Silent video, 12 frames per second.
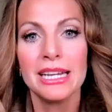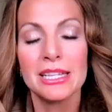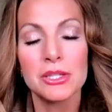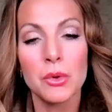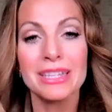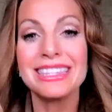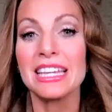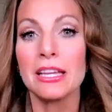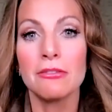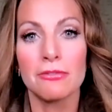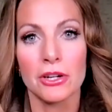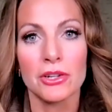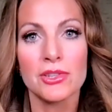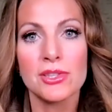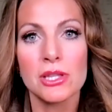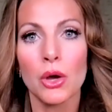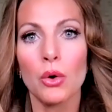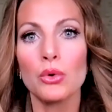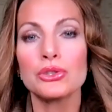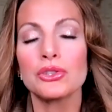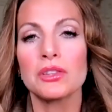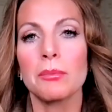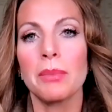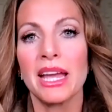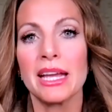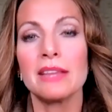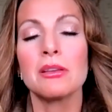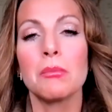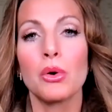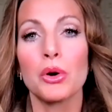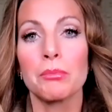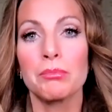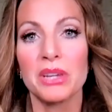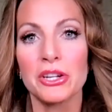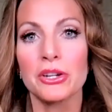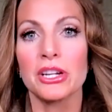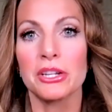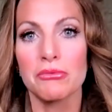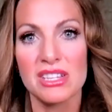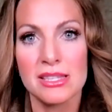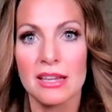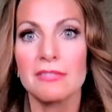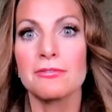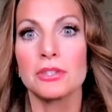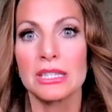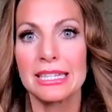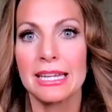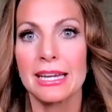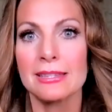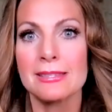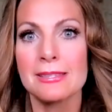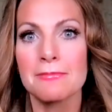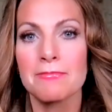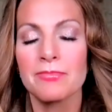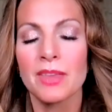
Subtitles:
It's quite the inverse. The older the pain, the more bitter and resentful it gets.